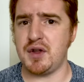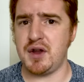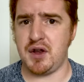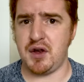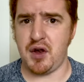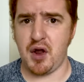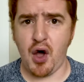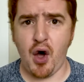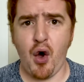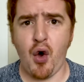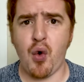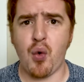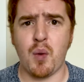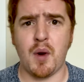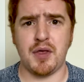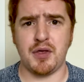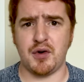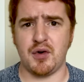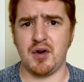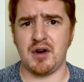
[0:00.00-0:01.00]
know
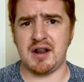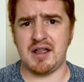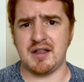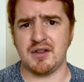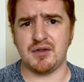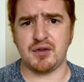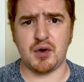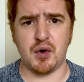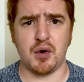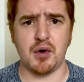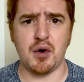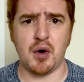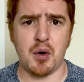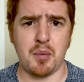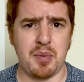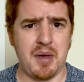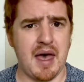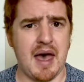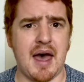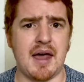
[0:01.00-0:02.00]
whether it is good or
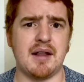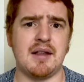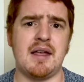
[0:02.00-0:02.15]
bad.